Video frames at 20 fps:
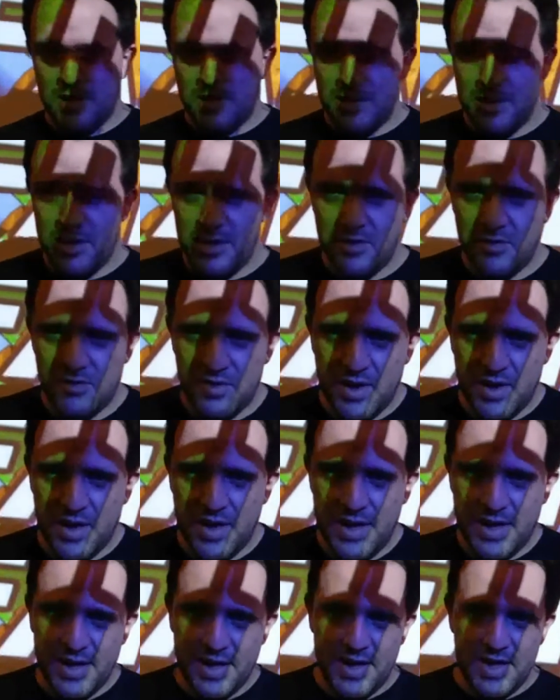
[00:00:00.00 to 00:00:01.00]
In any event,
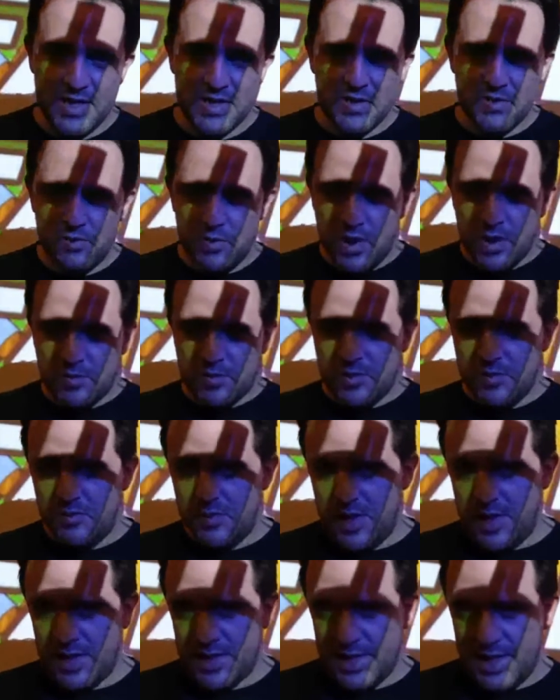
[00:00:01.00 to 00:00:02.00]
hey guys, welcome to
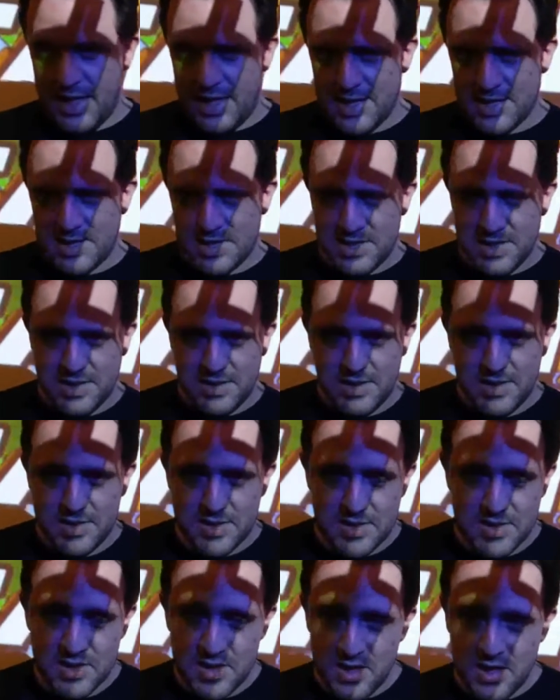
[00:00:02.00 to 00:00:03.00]
FanCasting.
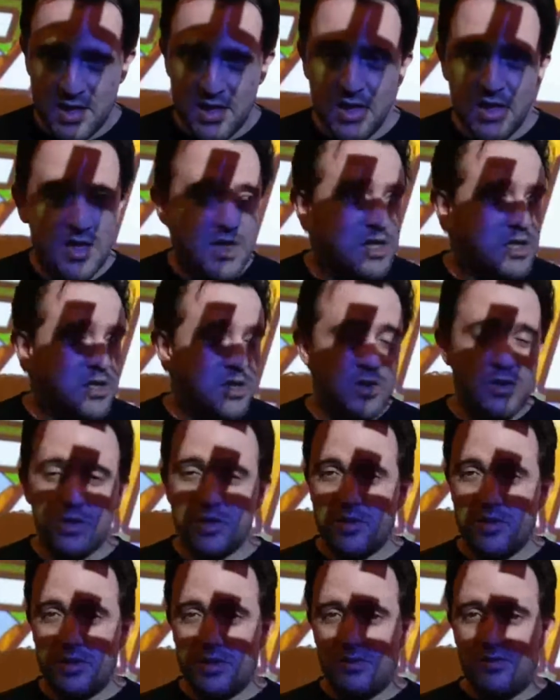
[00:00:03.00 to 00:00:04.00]
This is a new
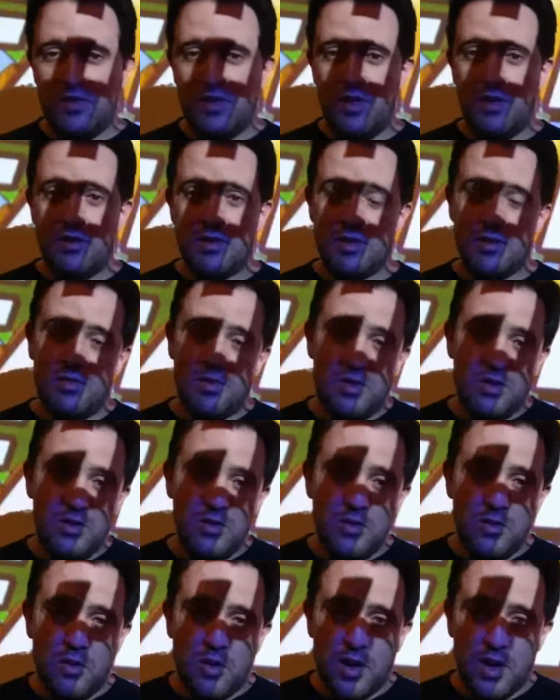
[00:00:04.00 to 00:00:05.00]
series of videos I'm going to
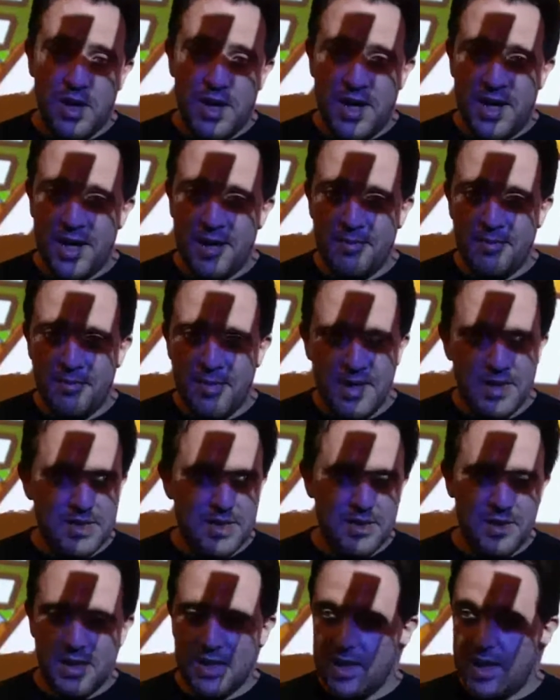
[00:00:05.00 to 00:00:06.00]
do where I
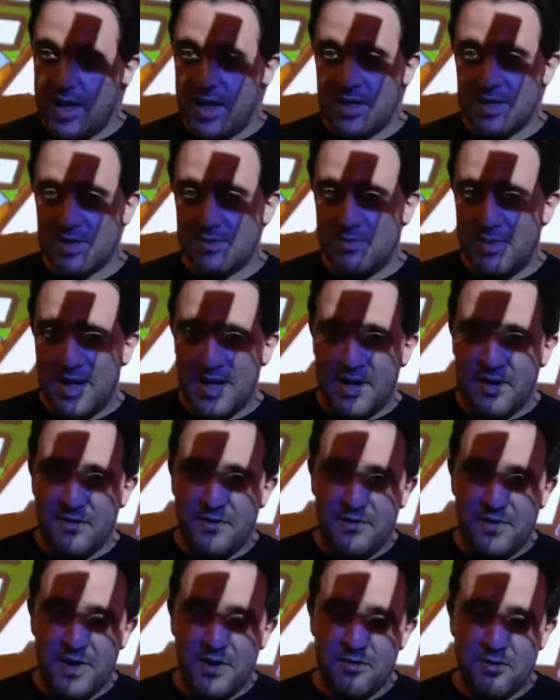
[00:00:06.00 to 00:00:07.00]
basically cast my
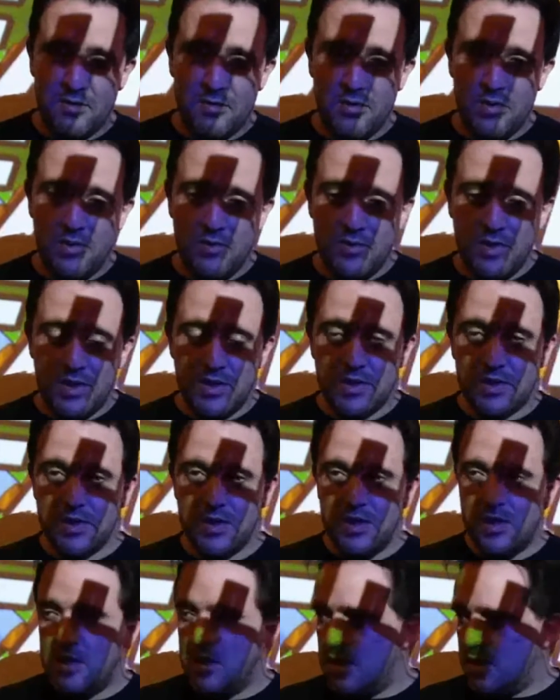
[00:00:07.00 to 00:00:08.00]
favorite
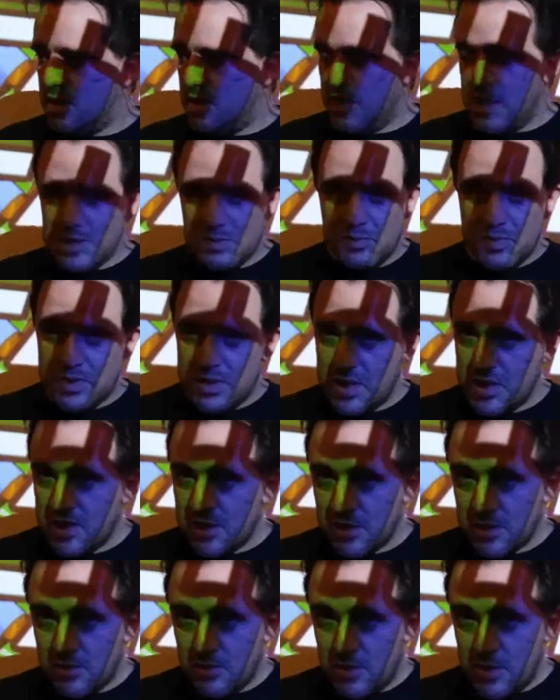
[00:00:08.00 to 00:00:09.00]
movies. This
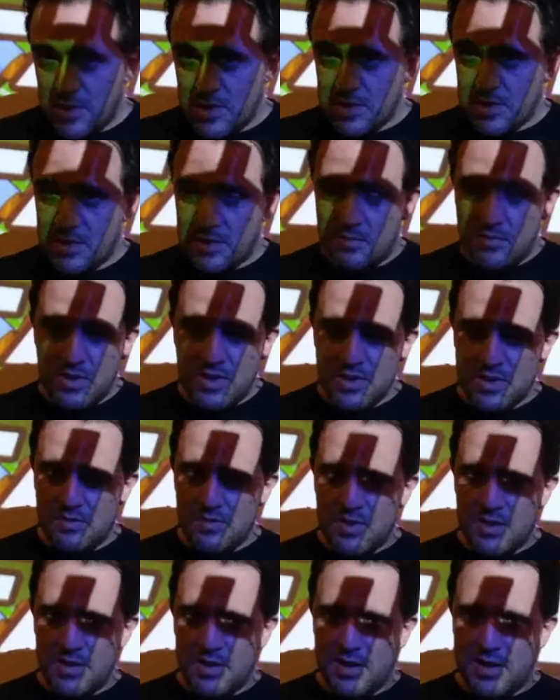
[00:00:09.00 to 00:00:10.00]
particular one's going to be
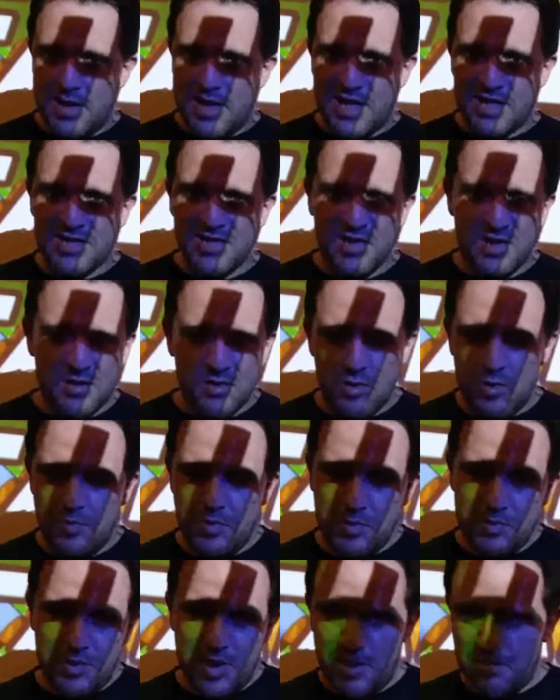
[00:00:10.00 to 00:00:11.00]
something that I actually threw
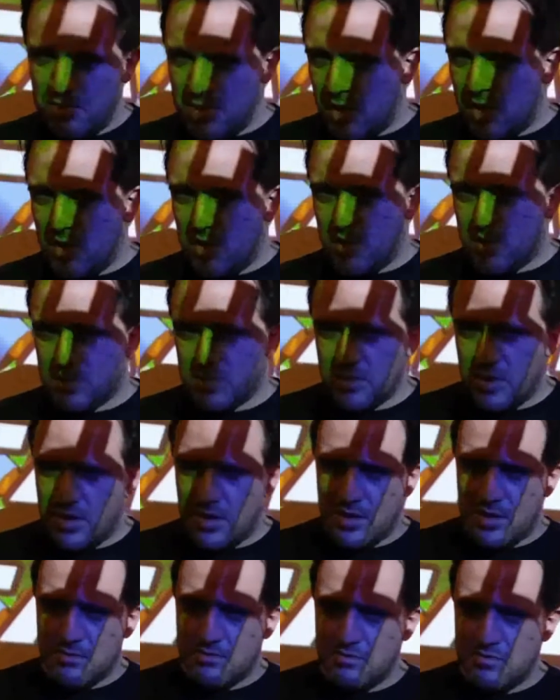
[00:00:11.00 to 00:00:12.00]
up on my blog
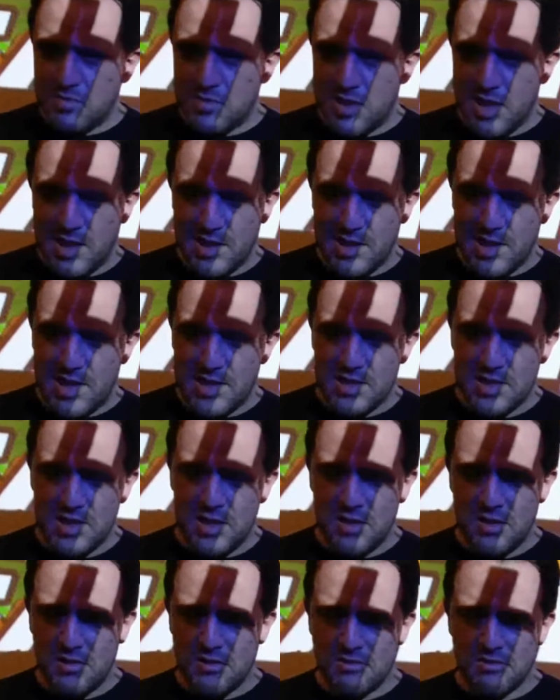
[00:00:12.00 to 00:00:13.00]
late last
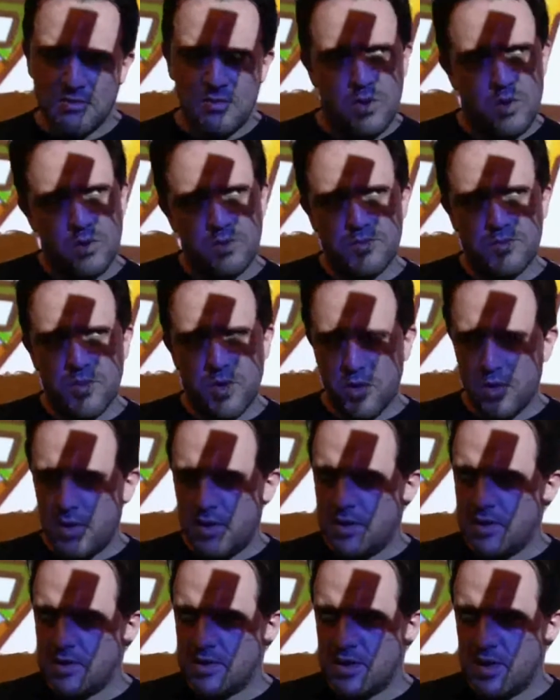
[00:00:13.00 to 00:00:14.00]
year or
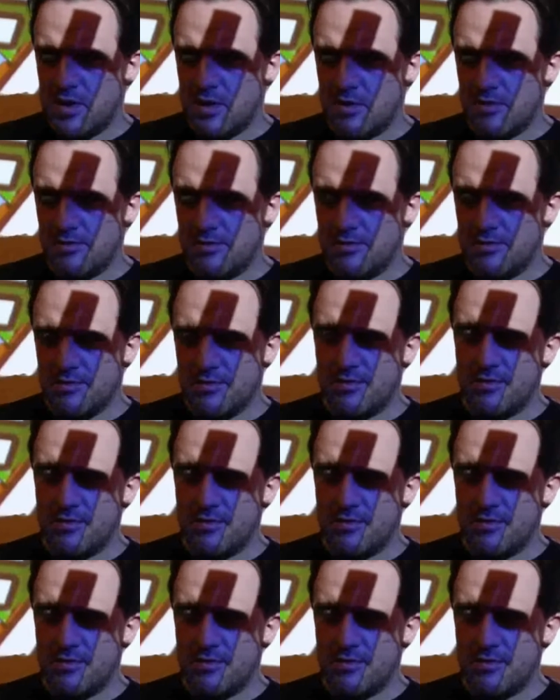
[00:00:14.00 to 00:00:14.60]
early this year.